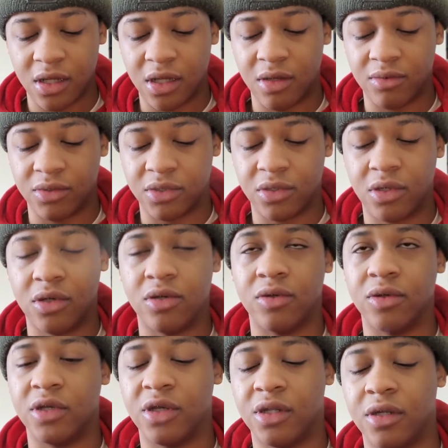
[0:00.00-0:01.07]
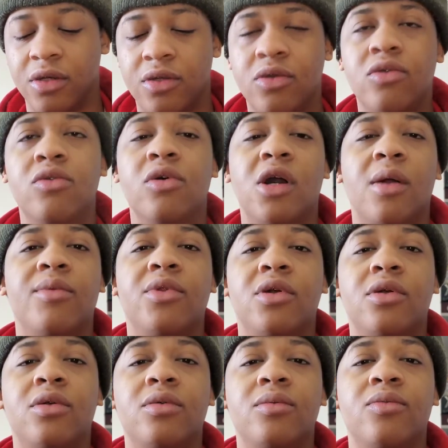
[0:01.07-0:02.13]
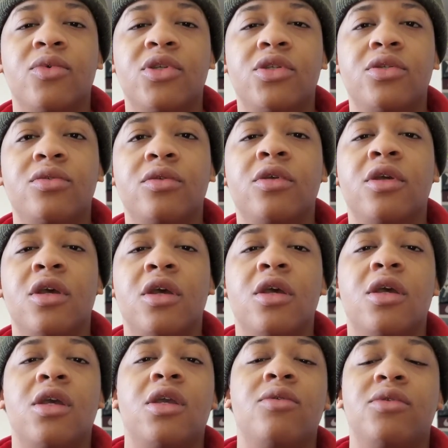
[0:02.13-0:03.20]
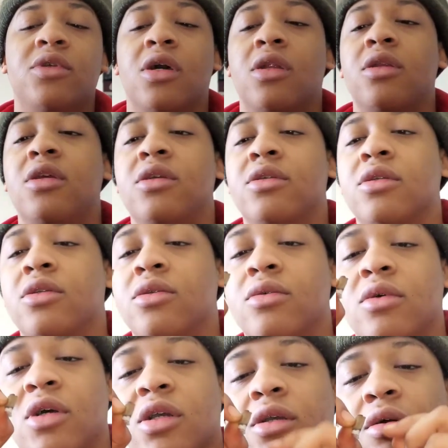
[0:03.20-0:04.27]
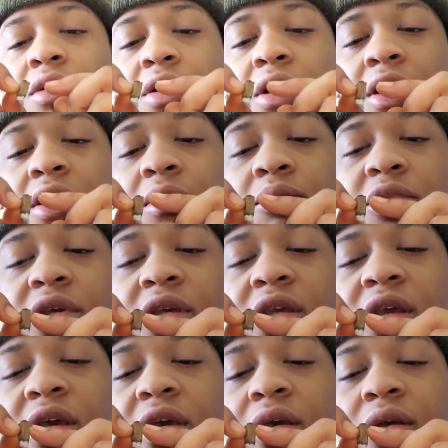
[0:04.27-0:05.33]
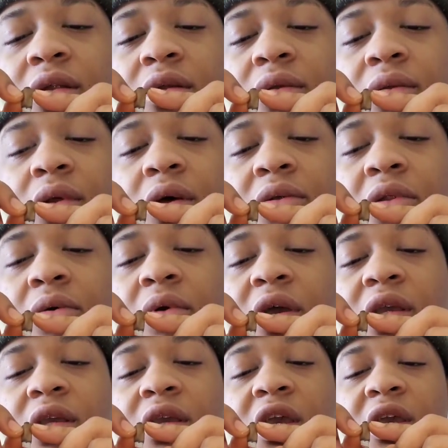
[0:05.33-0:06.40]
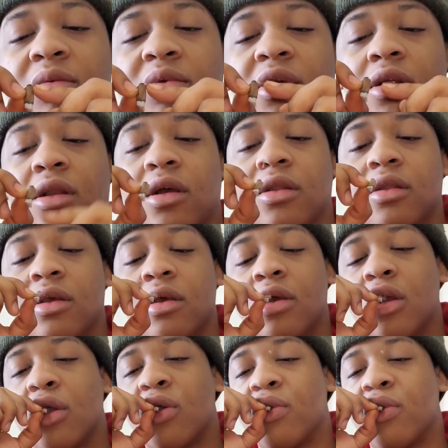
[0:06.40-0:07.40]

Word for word: it was cold. And the dude hopped on with you he was kind of decent too. I ain't gonna lie, but he had I don't know why he came in like that.